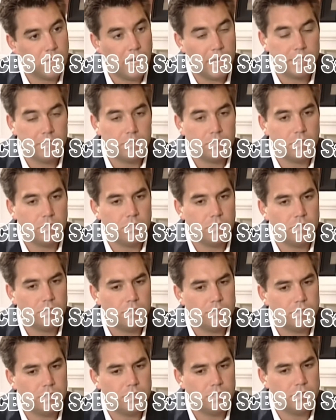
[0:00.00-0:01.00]
I don't know
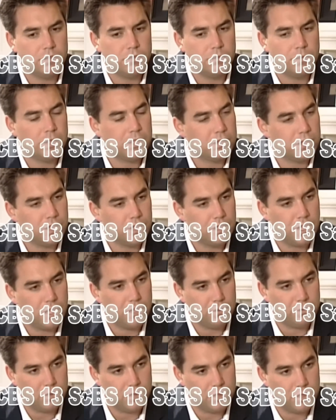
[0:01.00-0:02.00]
if she mentioned it to
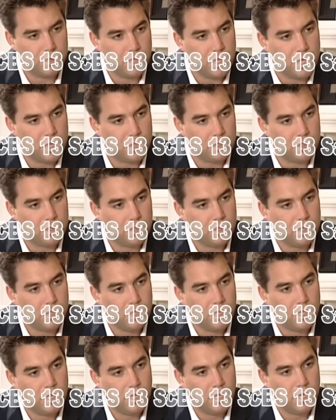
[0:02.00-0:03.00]
anyone or not.
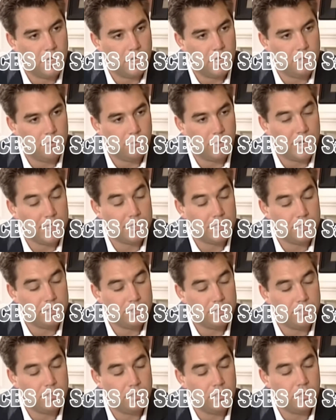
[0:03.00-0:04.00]
I did
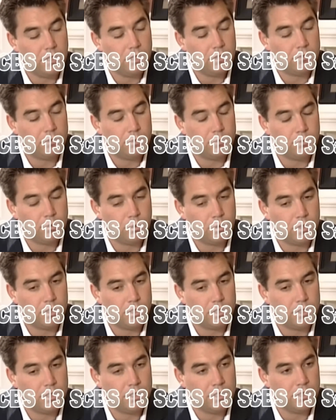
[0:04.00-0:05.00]
see a
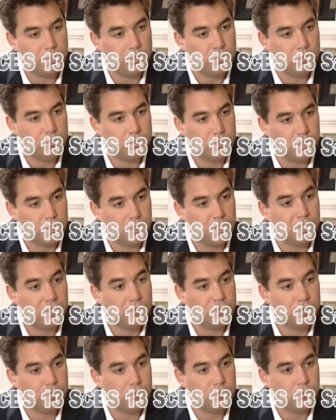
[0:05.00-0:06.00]
report in the news, an
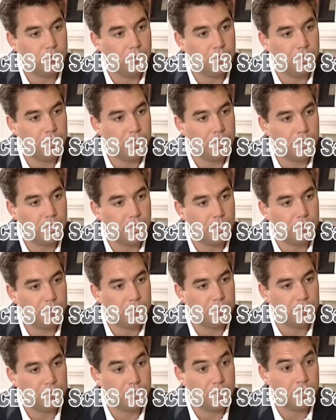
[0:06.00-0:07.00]
interview with a
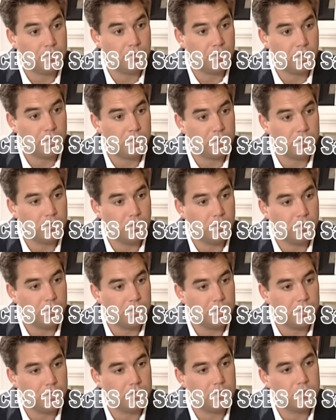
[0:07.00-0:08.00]
friend of ours,
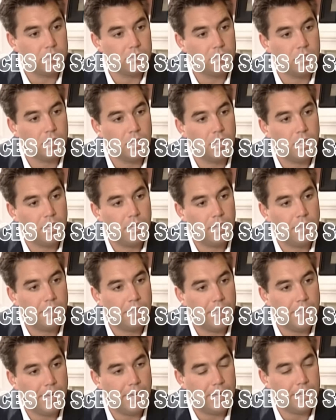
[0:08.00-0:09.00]
Lori,
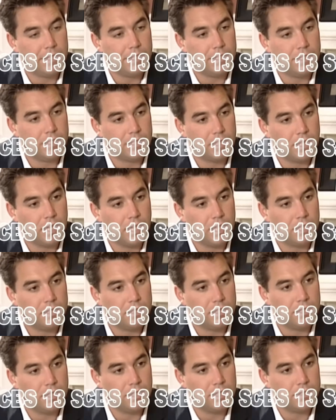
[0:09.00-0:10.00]
that
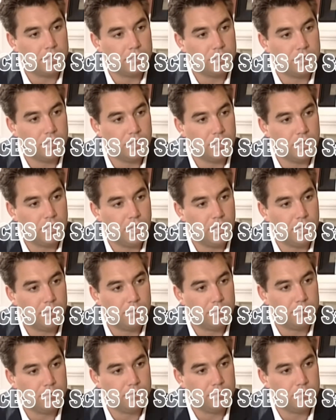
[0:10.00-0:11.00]
indicated that she
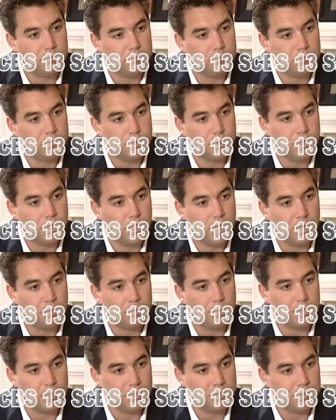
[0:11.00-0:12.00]
did not
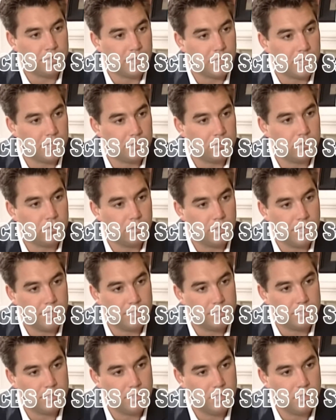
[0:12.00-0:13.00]
believe that I had told
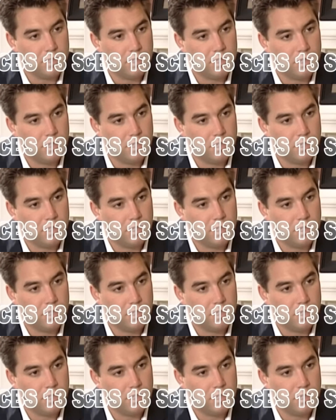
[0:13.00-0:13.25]
Laci.